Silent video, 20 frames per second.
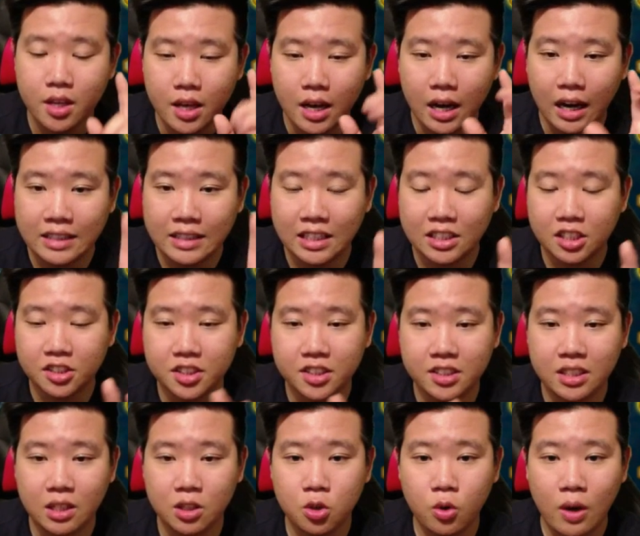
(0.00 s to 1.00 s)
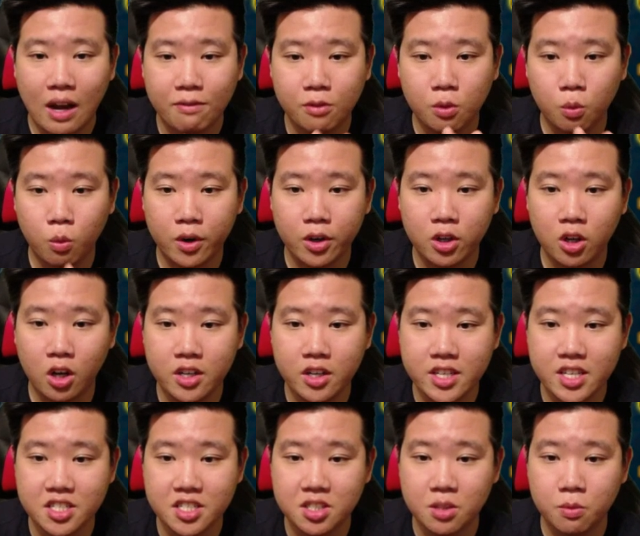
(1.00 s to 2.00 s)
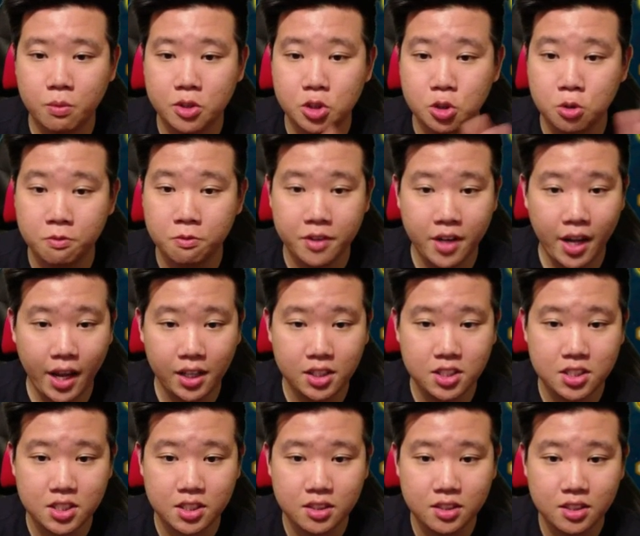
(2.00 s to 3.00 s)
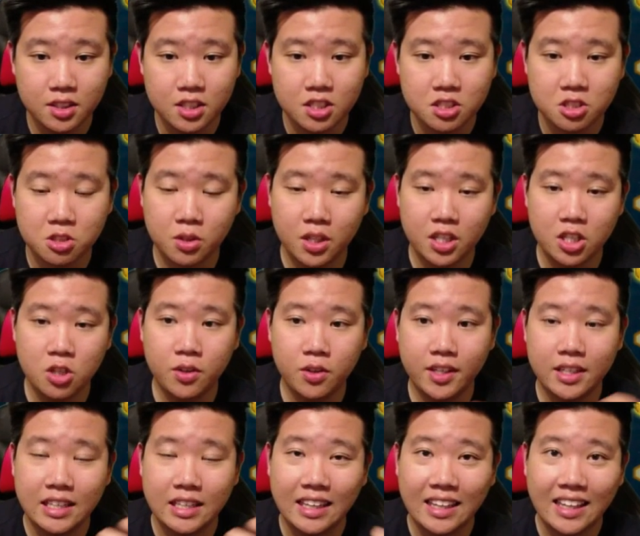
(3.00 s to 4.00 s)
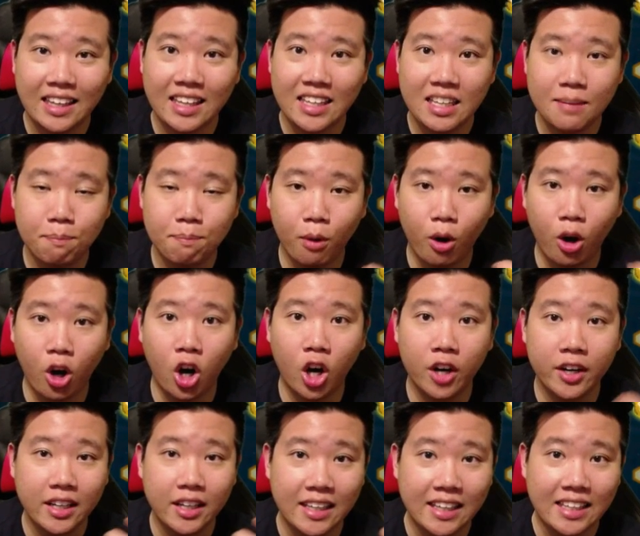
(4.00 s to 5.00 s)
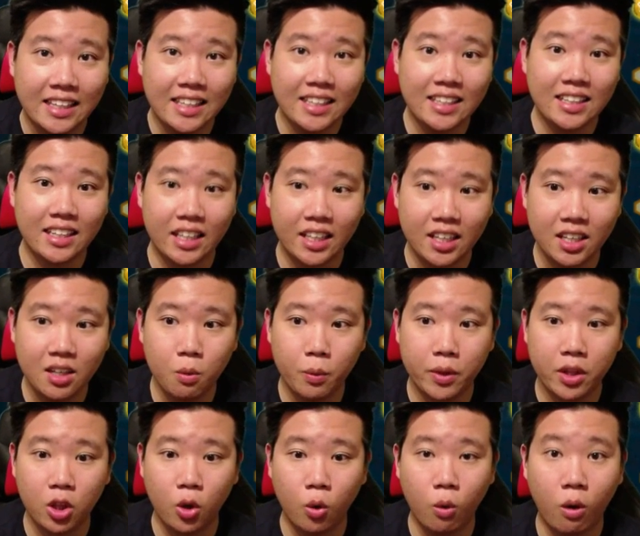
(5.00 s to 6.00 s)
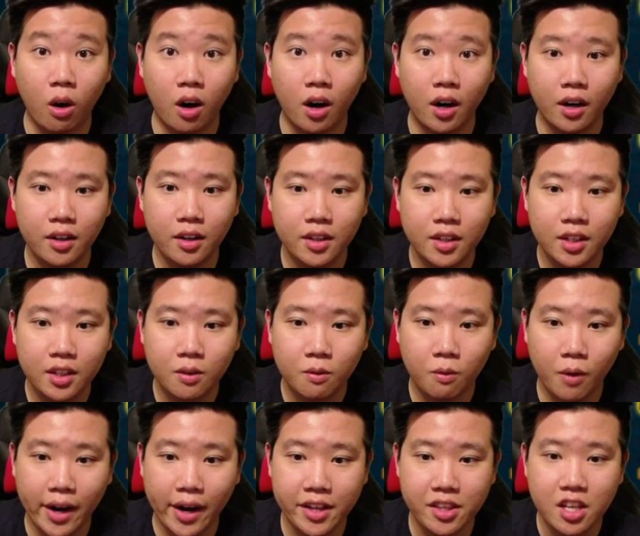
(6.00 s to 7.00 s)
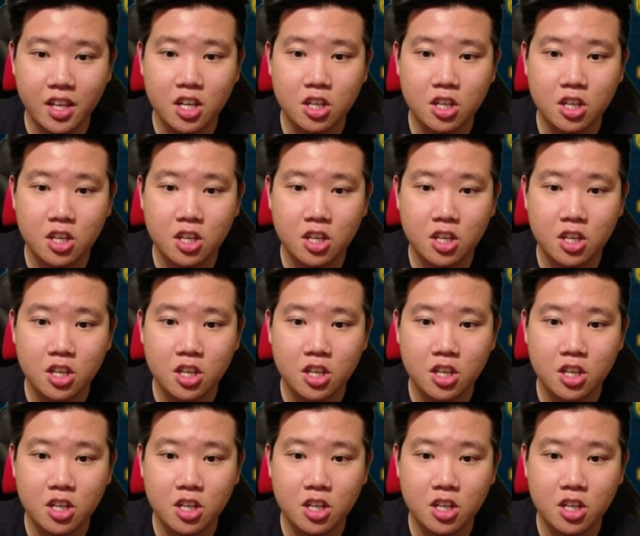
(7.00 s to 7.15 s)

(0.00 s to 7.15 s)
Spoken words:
Another thing that you have to work on is the Rejuvenate so that you can keep on healing with Lohar, right?